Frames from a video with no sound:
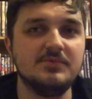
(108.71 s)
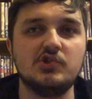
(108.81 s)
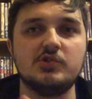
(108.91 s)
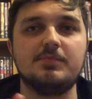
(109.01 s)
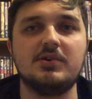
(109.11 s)

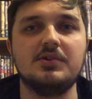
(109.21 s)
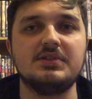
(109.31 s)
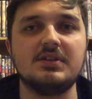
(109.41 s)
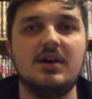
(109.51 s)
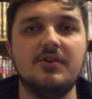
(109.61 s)
just
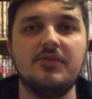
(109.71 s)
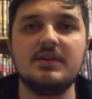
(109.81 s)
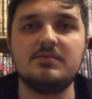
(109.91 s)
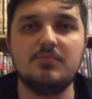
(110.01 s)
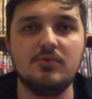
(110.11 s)
because I know
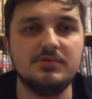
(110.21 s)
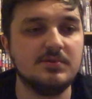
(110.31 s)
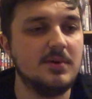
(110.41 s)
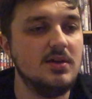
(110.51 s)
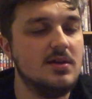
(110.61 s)
that's important to
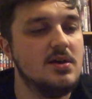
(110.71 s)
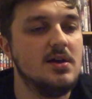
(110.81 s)
me.